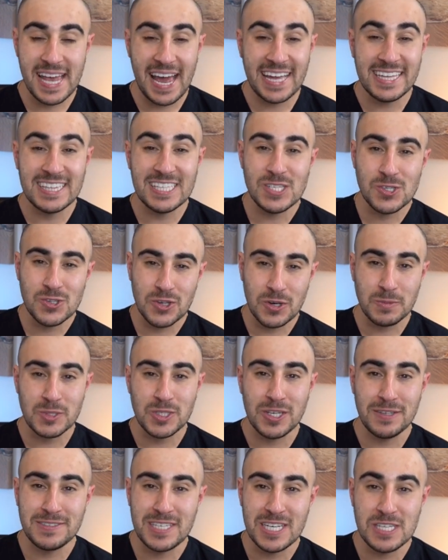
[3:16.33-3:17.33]
and the
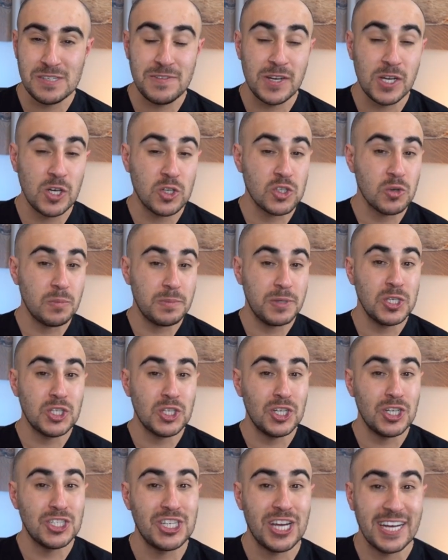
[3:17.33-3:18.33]
description of today's video, so be
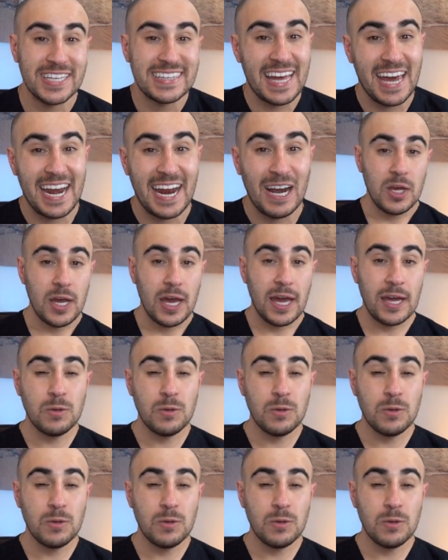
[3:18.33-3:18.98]
sure to check that out.